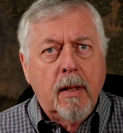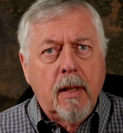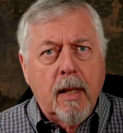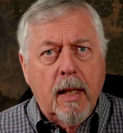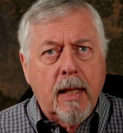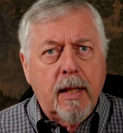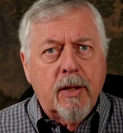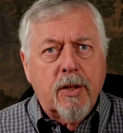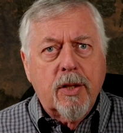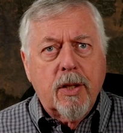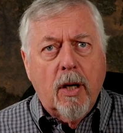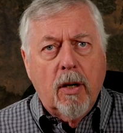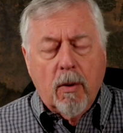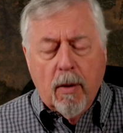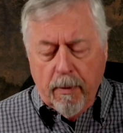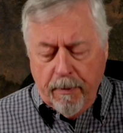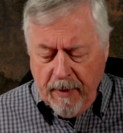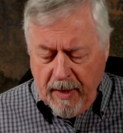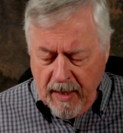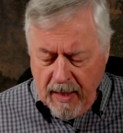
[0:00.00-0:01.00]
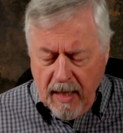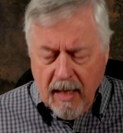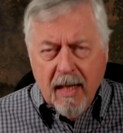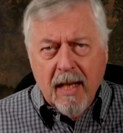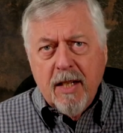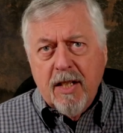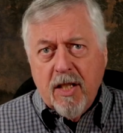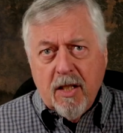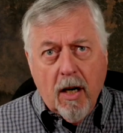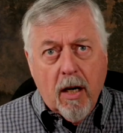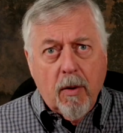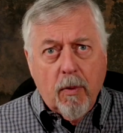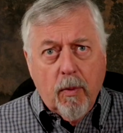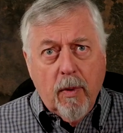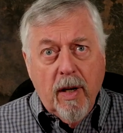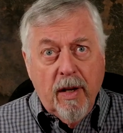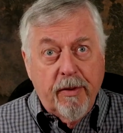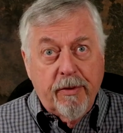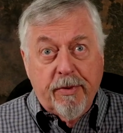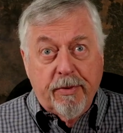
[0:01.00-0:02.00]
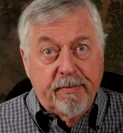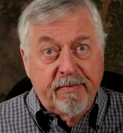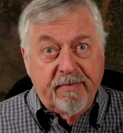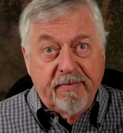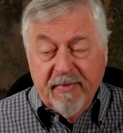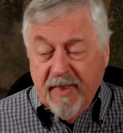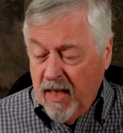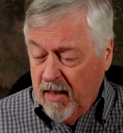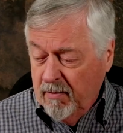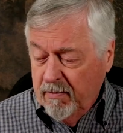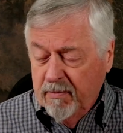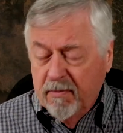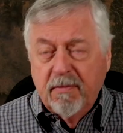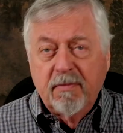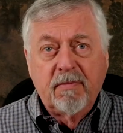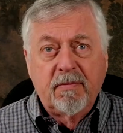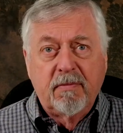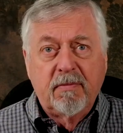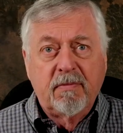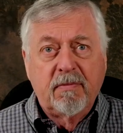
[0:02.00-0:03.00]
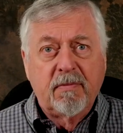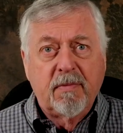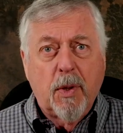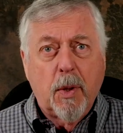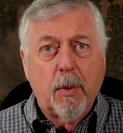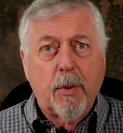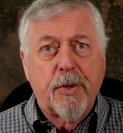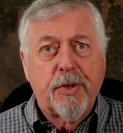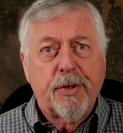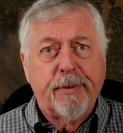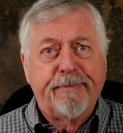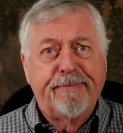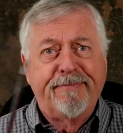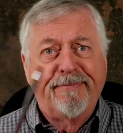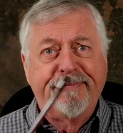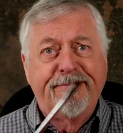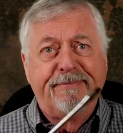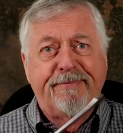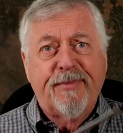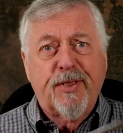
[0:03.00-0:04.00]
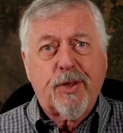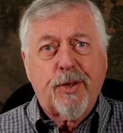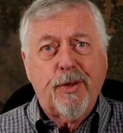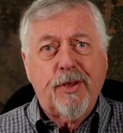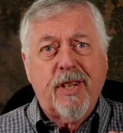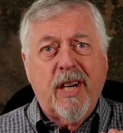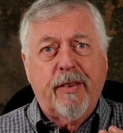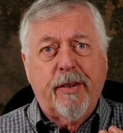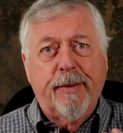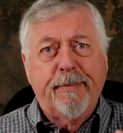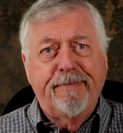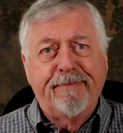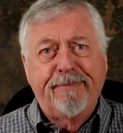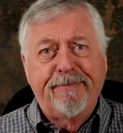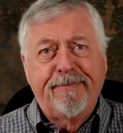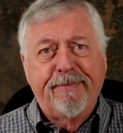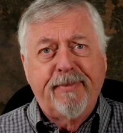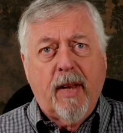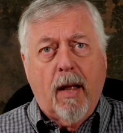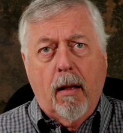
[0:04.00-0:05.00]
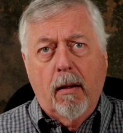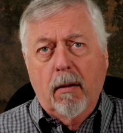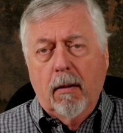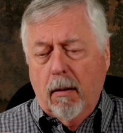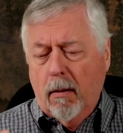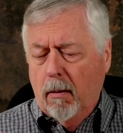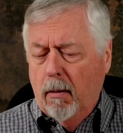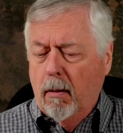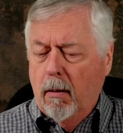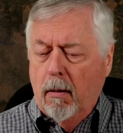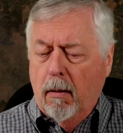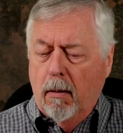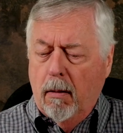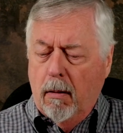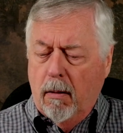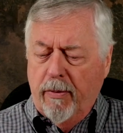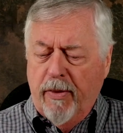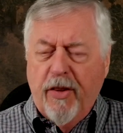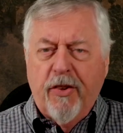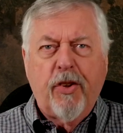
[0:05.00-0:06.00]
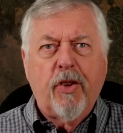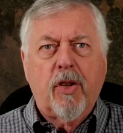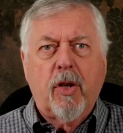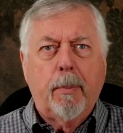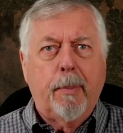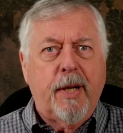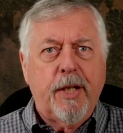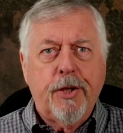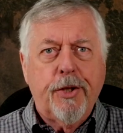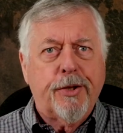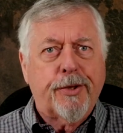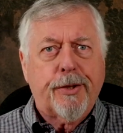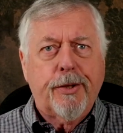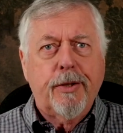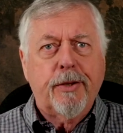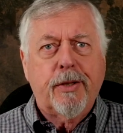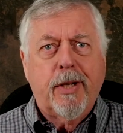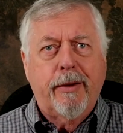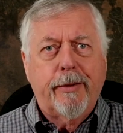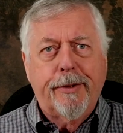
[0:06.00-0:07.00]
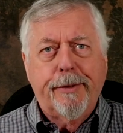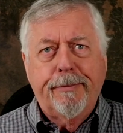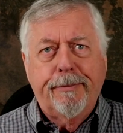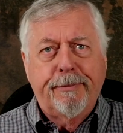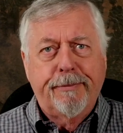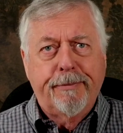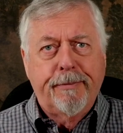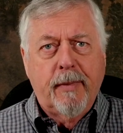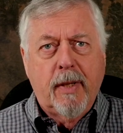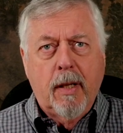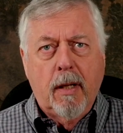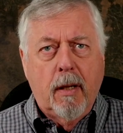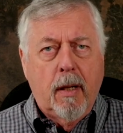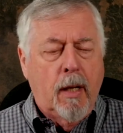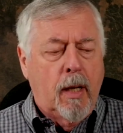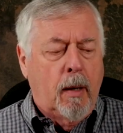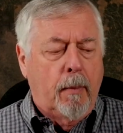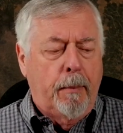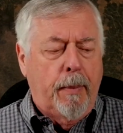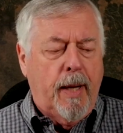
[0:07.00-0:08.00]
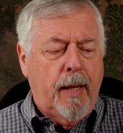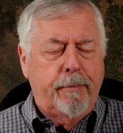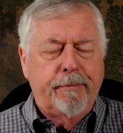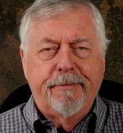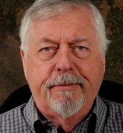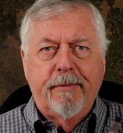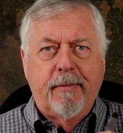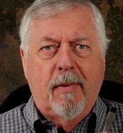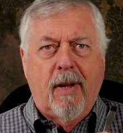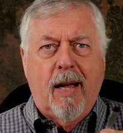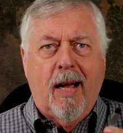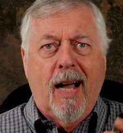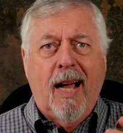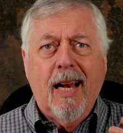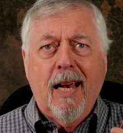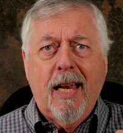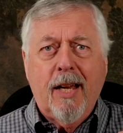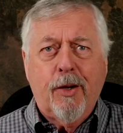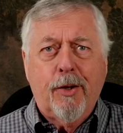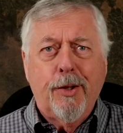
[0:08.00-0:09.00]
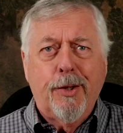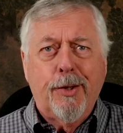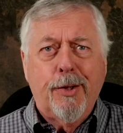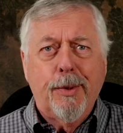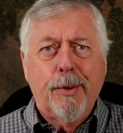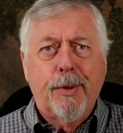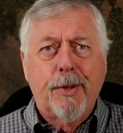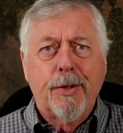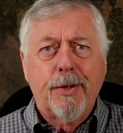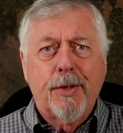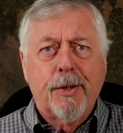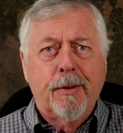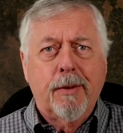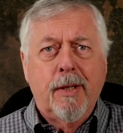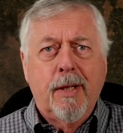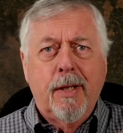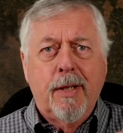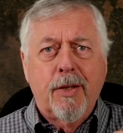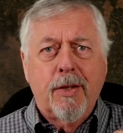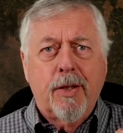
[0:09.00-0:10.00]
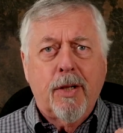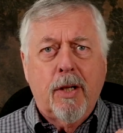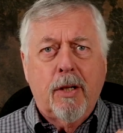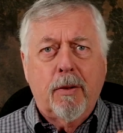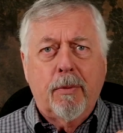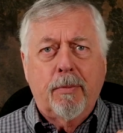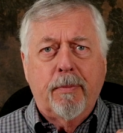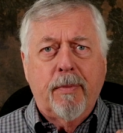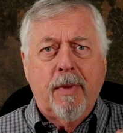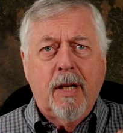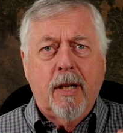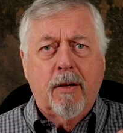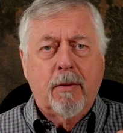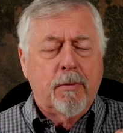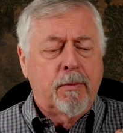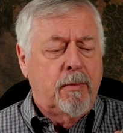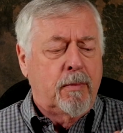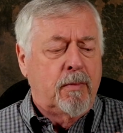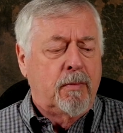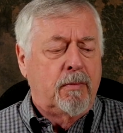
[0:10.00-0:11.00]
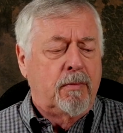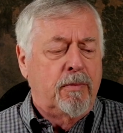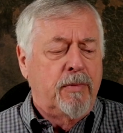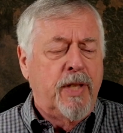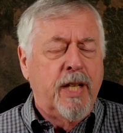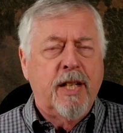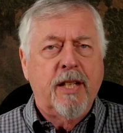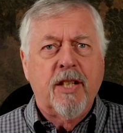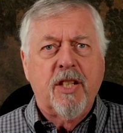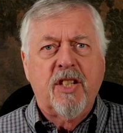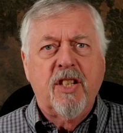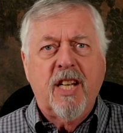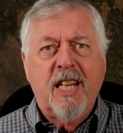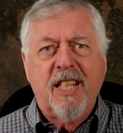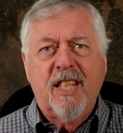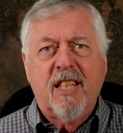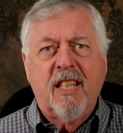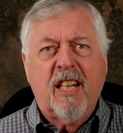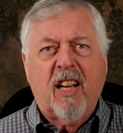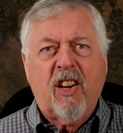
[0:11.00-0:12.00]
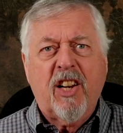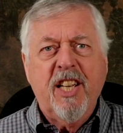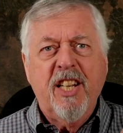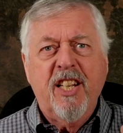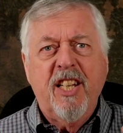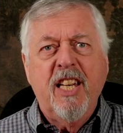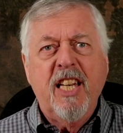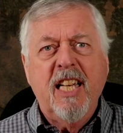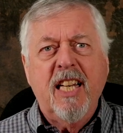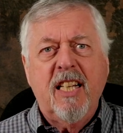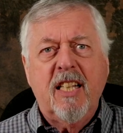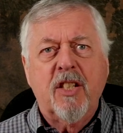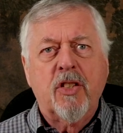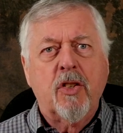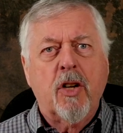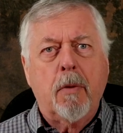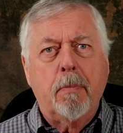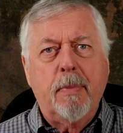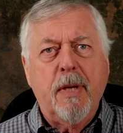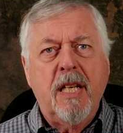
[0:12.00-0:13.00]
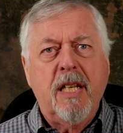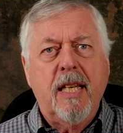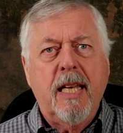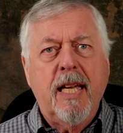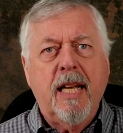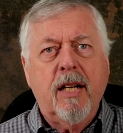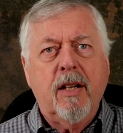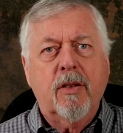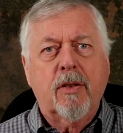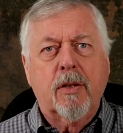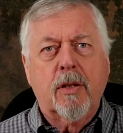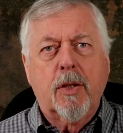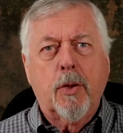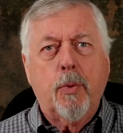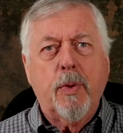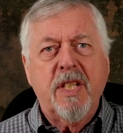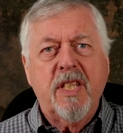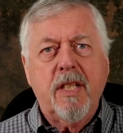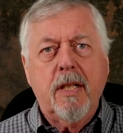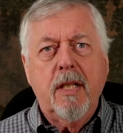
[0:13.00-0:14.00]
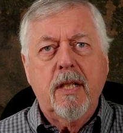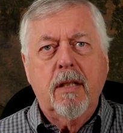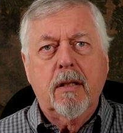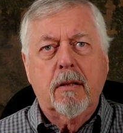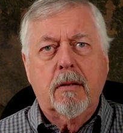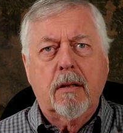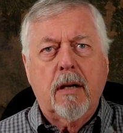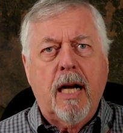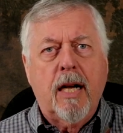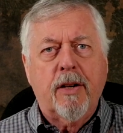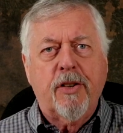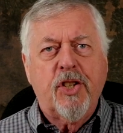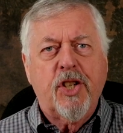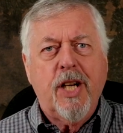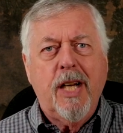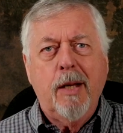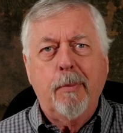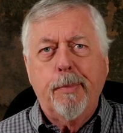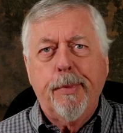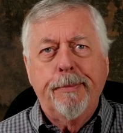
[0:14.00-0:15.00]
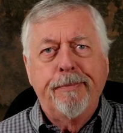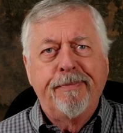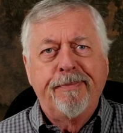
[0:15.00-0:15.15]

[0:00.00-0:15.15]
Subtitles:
And so, let's start with, you know, tools. Screwdriver. This is a budget screwdriver. But I like good tools, so, you know, the end is nice and clean and neat. It's not been dinged or twisted or out of shape.